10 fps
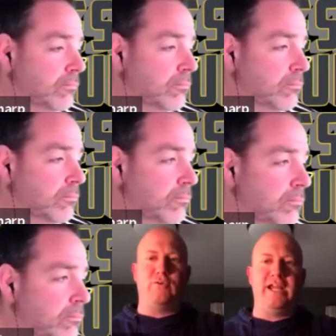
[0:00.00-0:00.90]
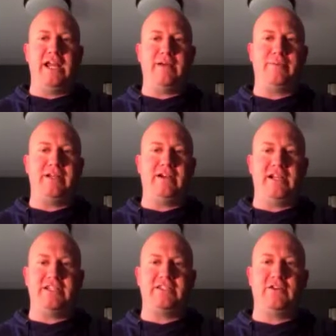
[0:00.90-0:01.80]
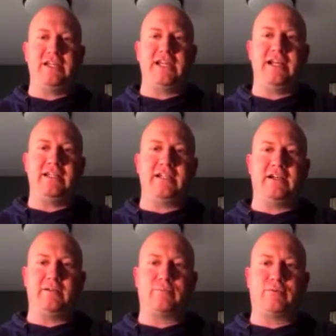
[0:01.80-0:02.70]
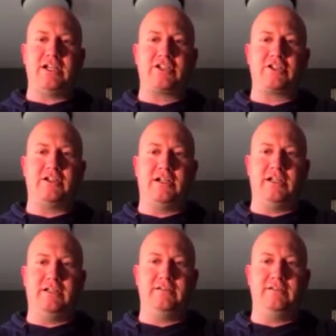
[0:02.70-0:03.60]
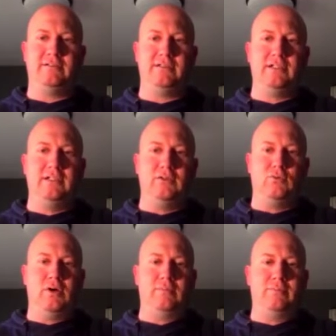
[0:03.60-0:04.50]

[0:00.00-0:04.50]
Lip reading: I don't know what happened here. I just know they got a ton of pressure and whoop.